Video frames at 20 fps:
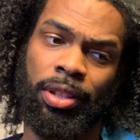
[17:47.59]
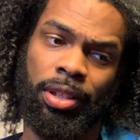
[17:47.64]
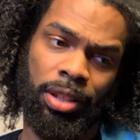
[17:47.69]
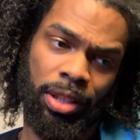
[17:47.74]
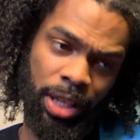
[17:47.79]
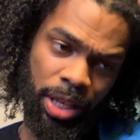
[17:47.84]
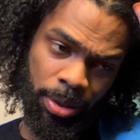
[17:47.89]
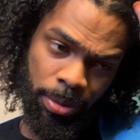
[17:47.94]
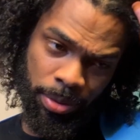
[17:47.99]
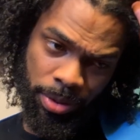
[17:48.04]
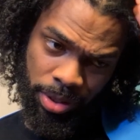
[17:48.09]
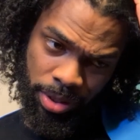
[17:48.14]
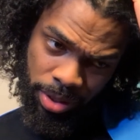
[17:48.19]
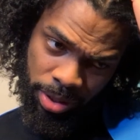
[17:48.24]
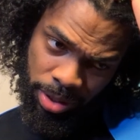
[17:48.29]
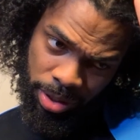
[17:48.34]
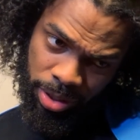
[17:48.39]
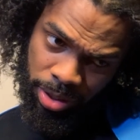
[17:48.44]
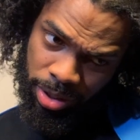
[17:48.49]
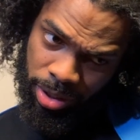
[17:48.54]
That
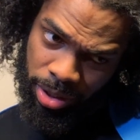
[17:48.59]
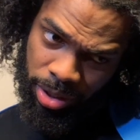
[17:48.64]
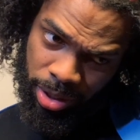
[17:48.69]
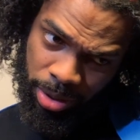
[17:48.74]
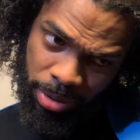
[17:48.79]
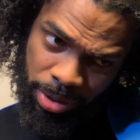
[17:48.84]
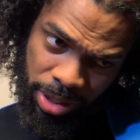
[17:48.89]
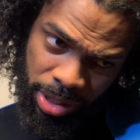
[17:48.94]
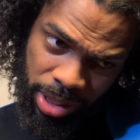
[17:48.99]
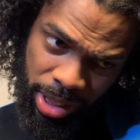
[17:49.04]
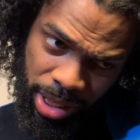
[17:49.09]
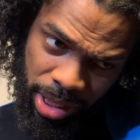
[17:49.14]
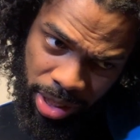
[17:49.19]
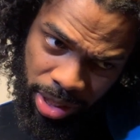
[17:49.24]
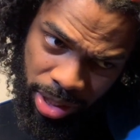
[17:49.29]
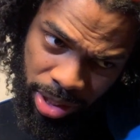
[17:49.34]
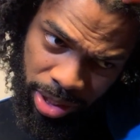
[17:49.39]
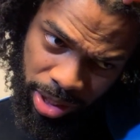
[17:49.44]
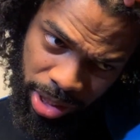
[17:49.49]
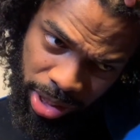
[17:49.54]
was not a
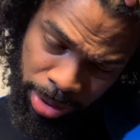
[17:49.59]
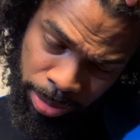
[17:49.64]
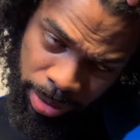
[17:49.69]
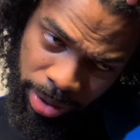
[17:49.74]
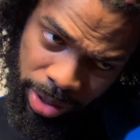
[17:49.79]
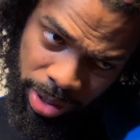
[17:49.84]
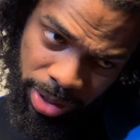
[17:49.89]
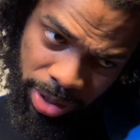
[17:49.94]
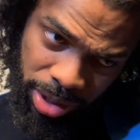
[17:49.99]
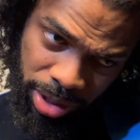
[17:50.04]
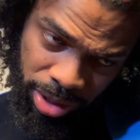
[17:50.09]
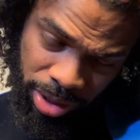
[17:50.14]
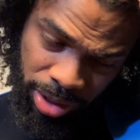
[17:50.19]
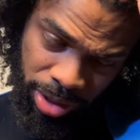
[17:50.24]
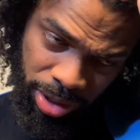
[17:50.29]
good experience